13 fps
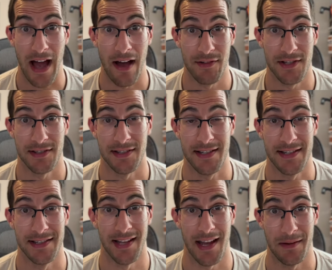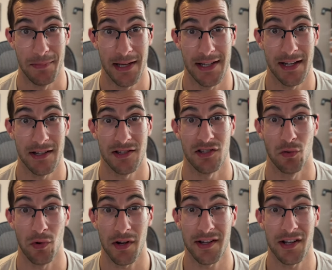obviously contain peanuts, so
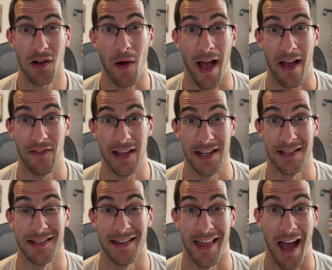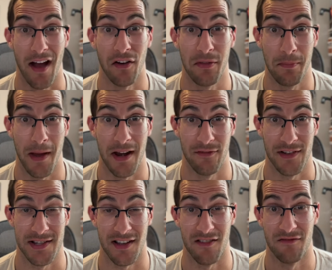we're gonna go heavy into the health
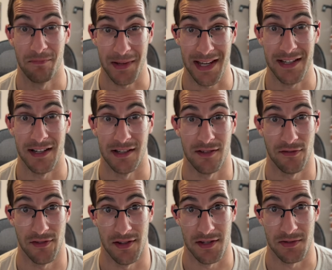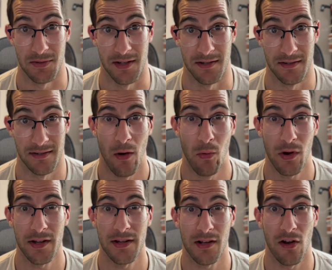benefits of peanuts for this one. And we're
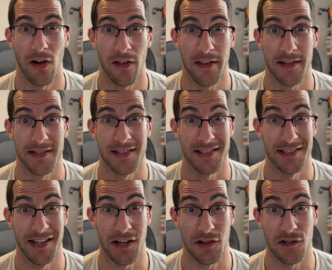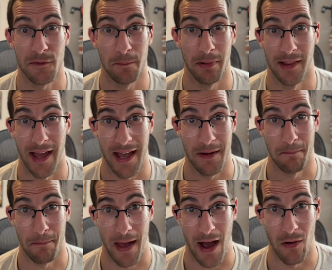gonna call this Snickers
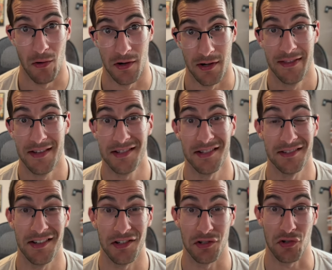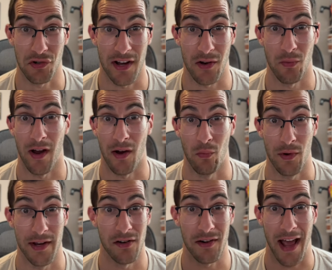plant powered. This is a little trick where
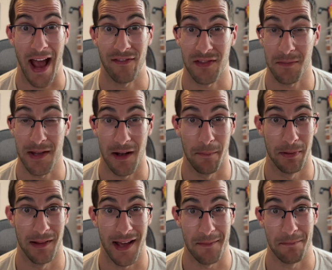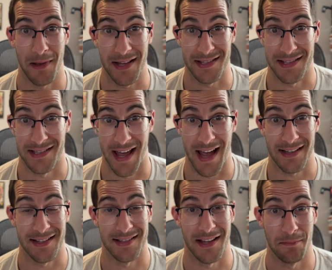we don't have to be a plant based snack
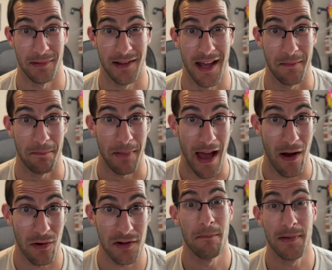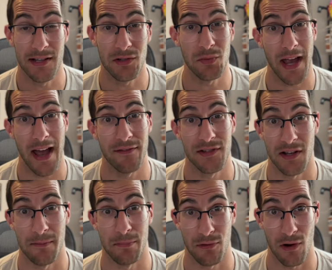to say plant powered because we have
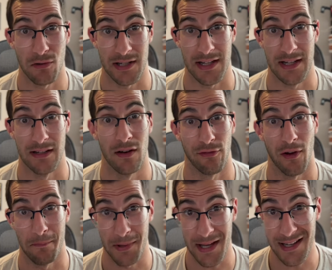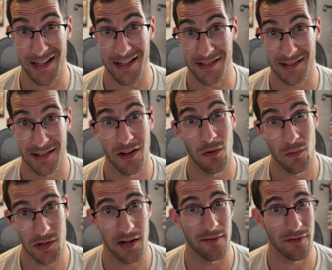some protein from peanuts
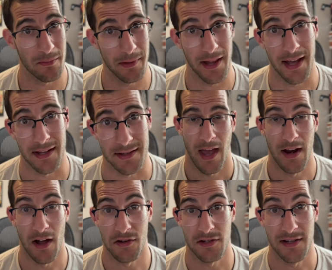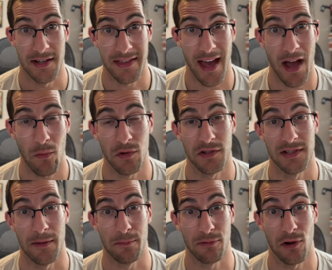which come from plants. And underneath that, we'll
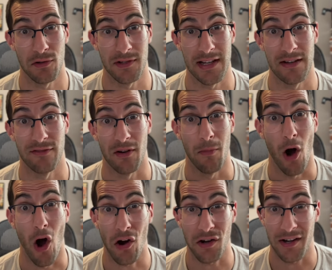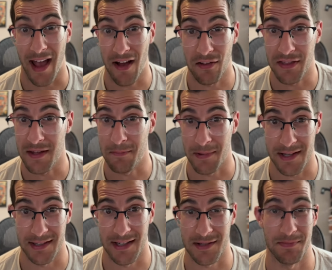say protein from heart healthy
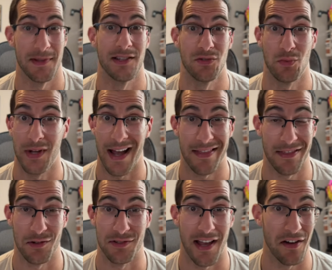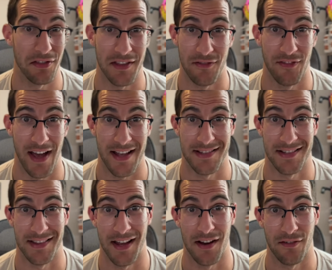peanuts because we got those healthy fats
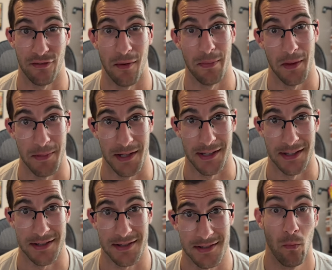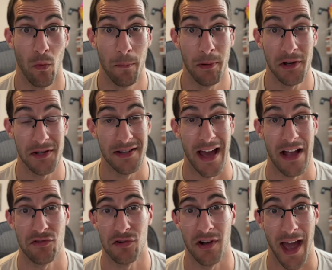in there from the peanuts. We'll put
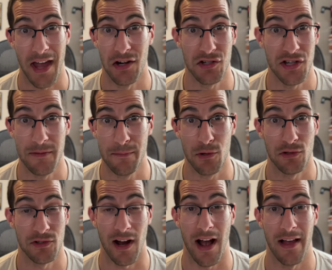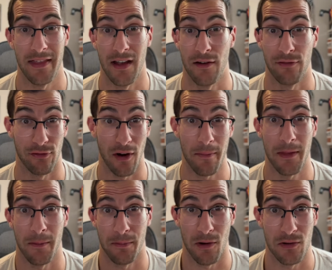natural energy booster on there from
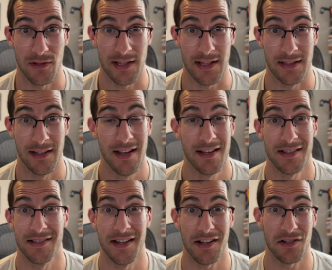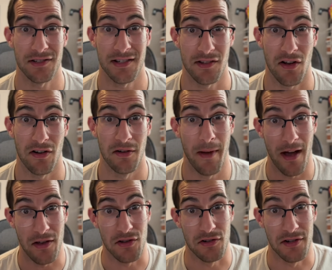the protein. Snickers is all
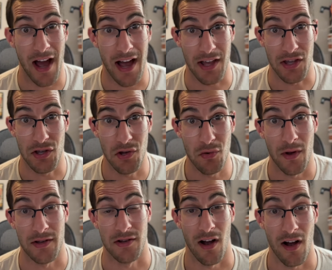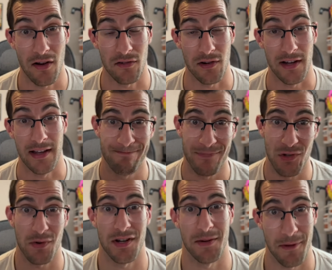about you're not you when you're hungry, so
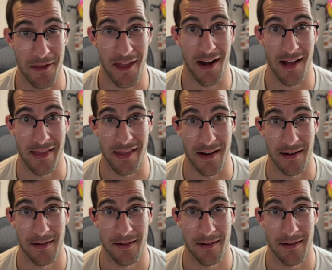we're gonna put that on there.